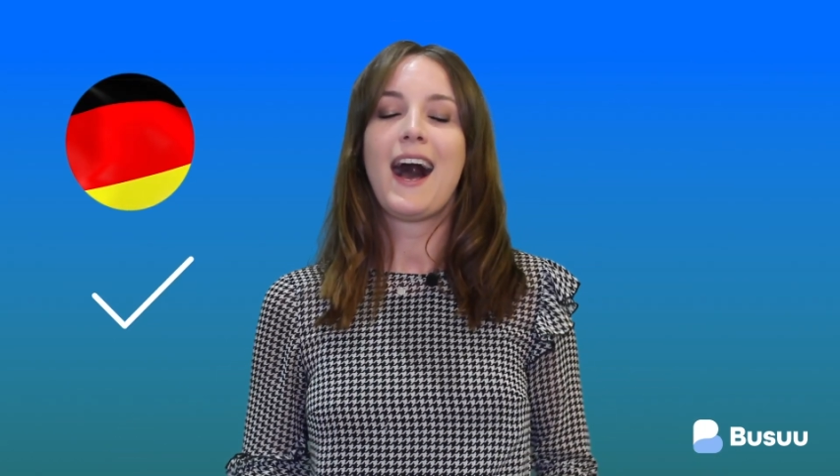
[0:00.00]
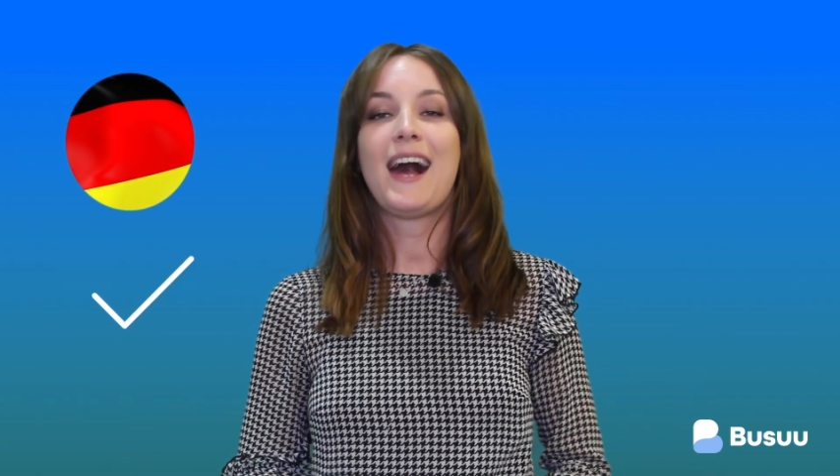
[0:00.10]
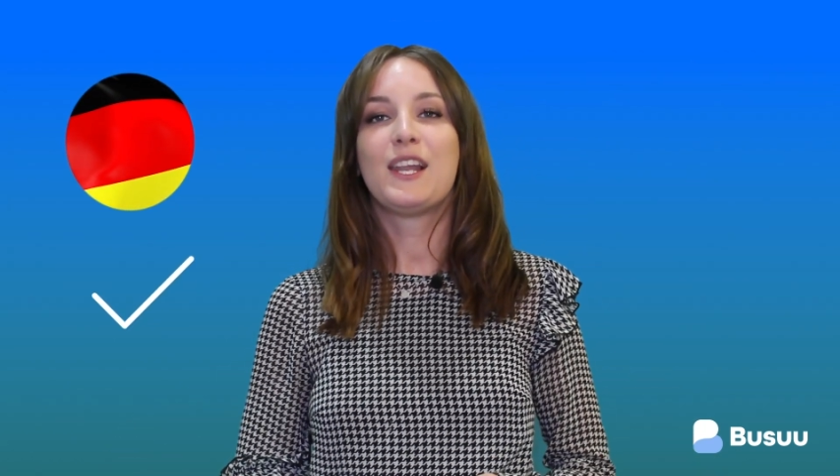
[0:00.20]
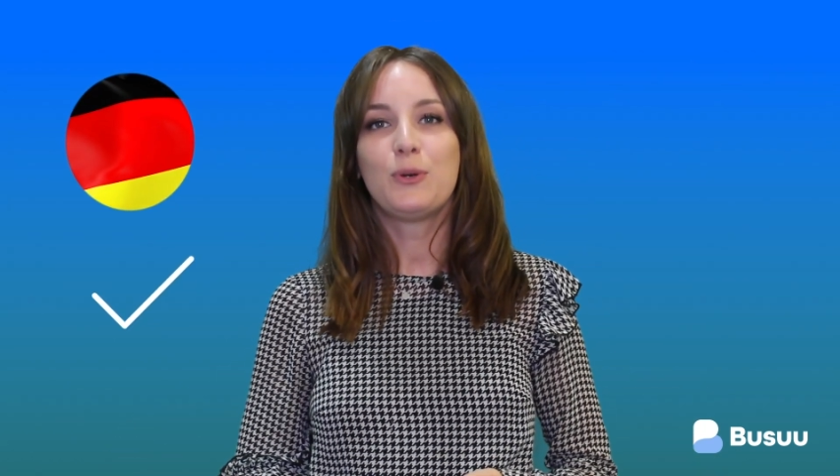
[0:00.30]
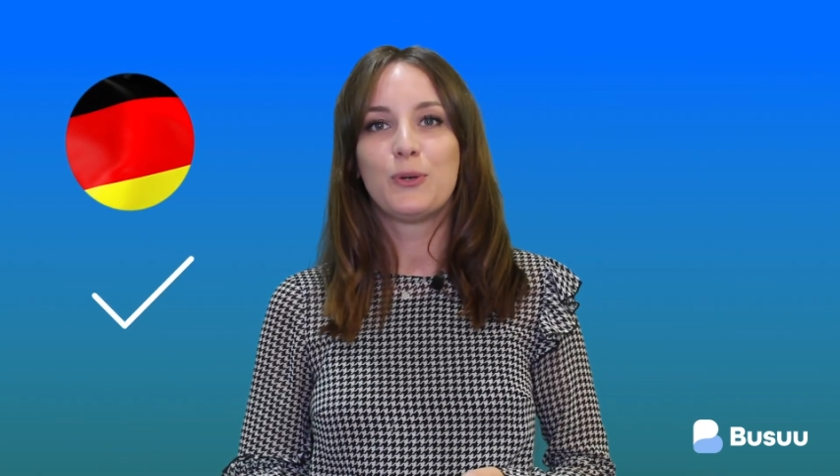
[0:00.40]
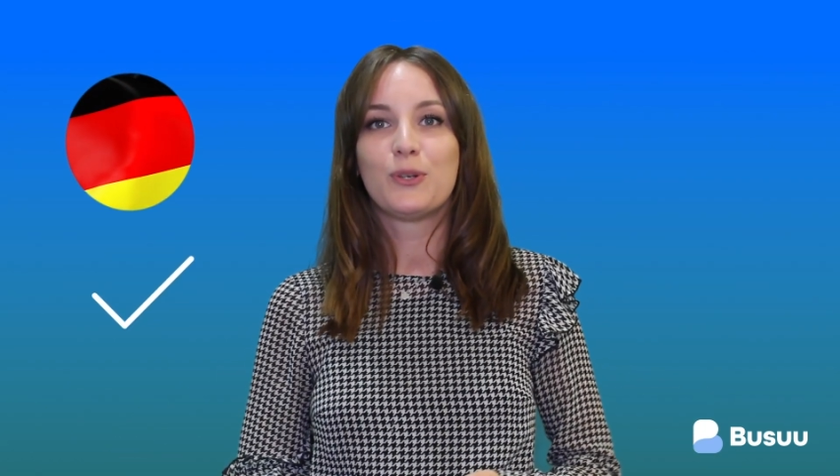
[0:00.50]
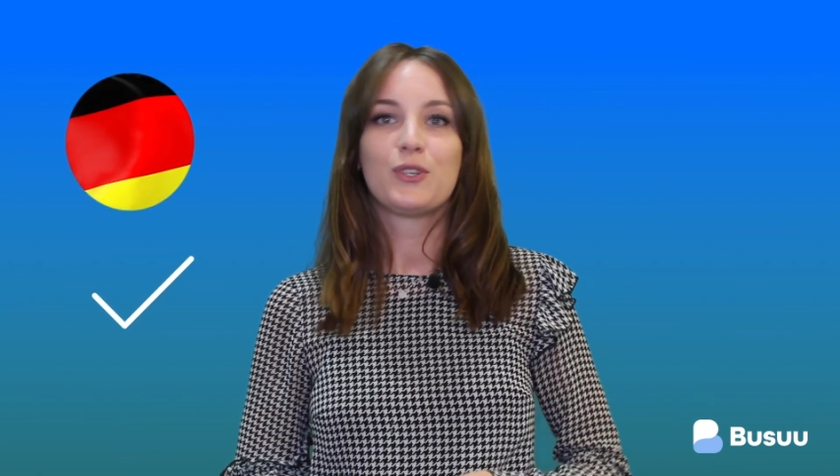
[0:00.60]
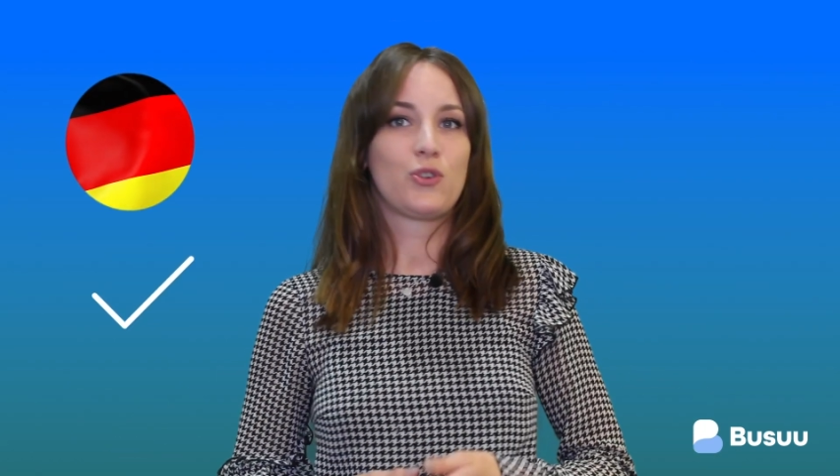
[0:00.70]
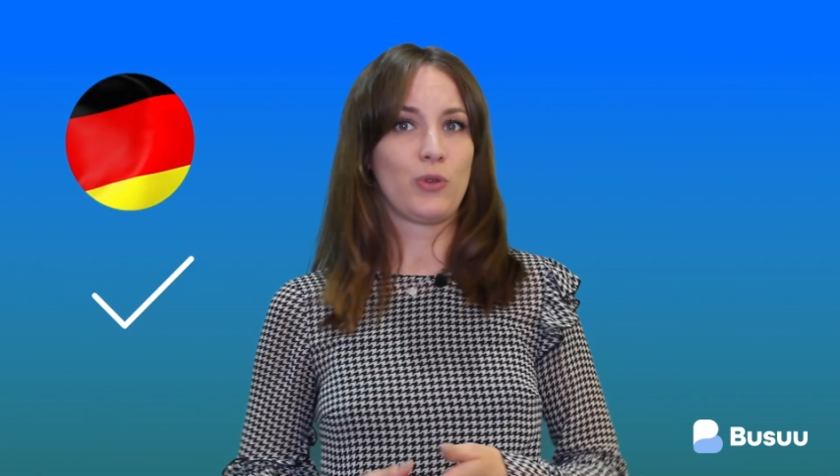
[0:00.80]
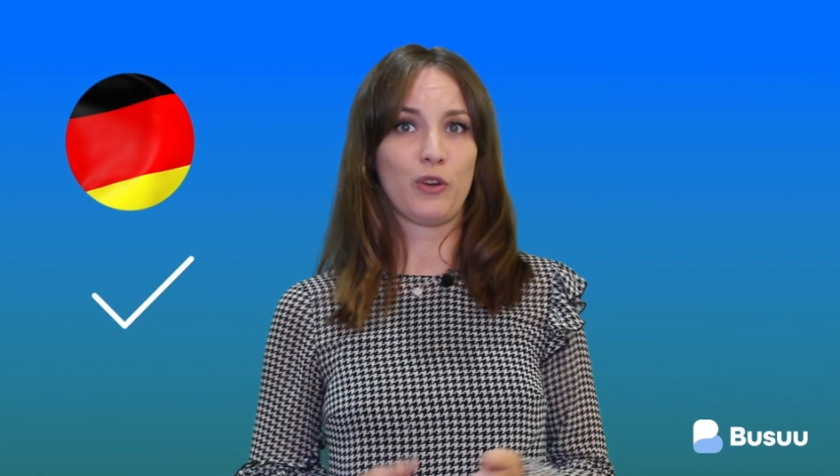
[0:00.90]
hallo
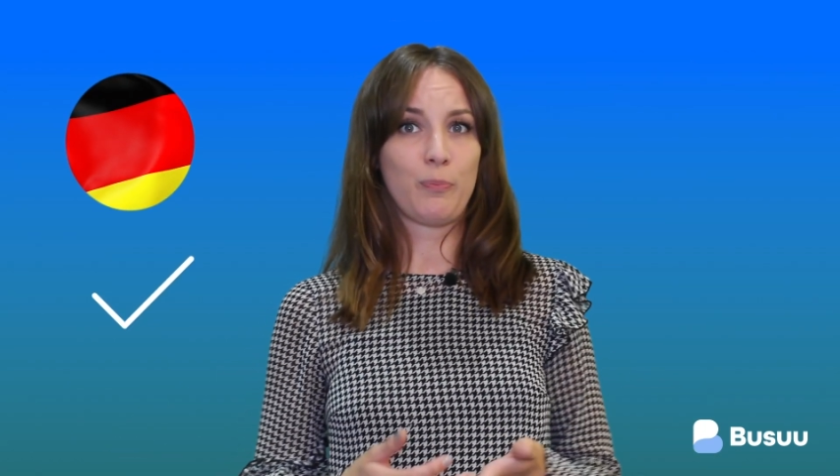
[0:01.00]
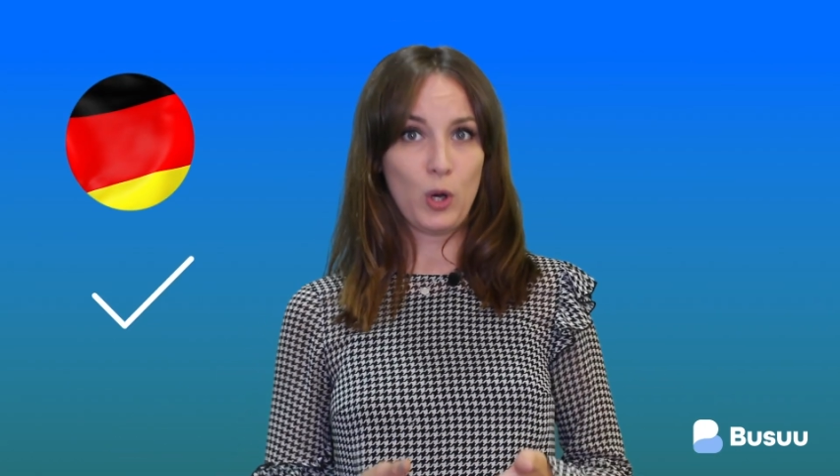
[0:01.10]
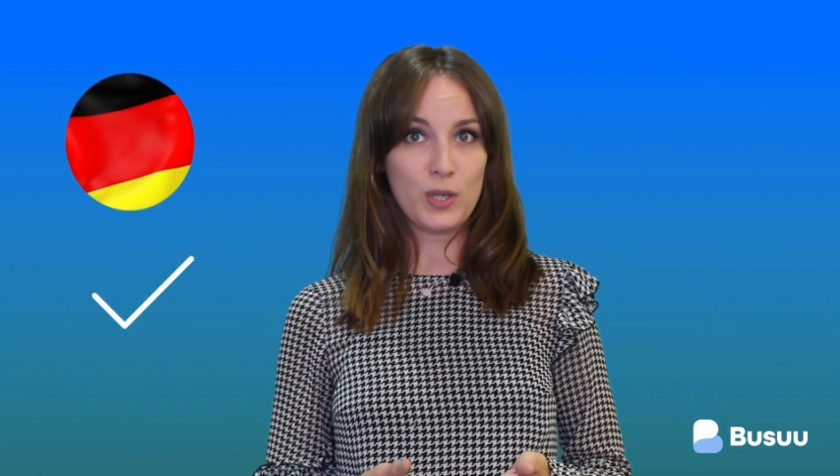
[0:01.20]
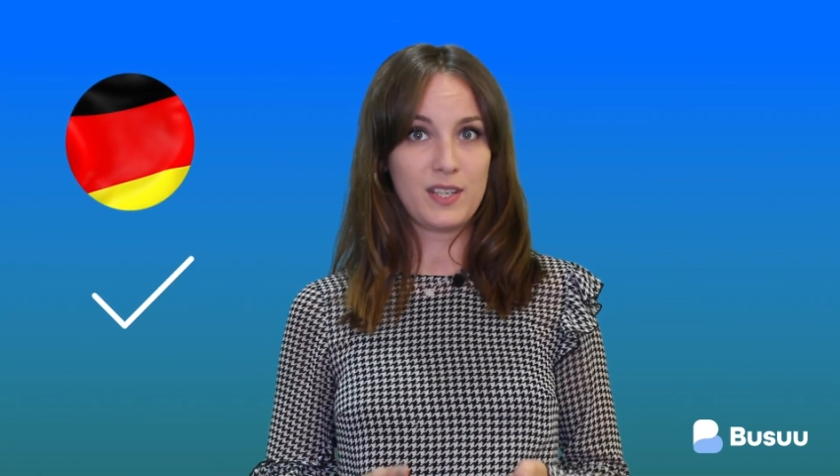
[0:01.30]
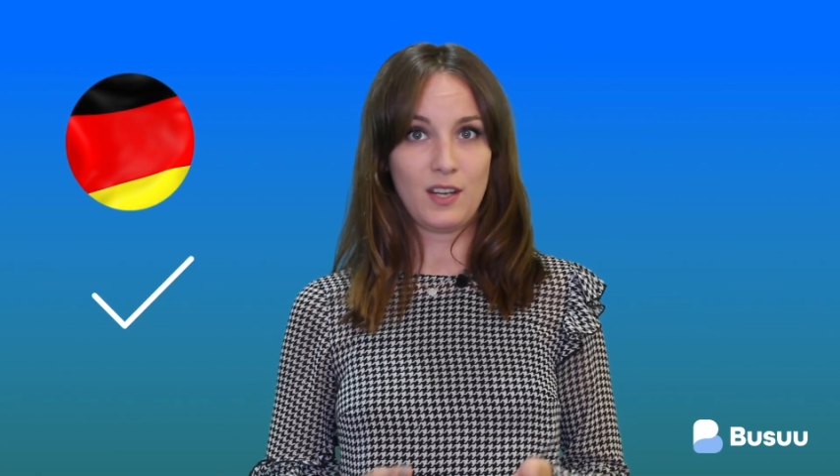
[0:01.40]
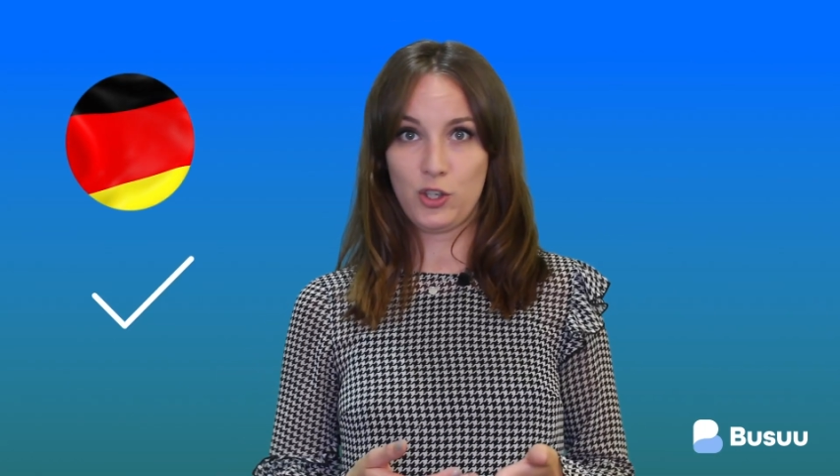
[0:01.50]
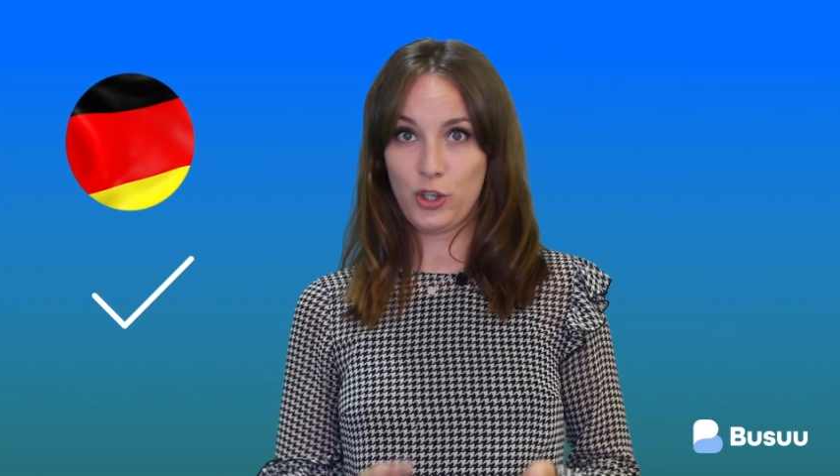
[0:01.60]
to your boss in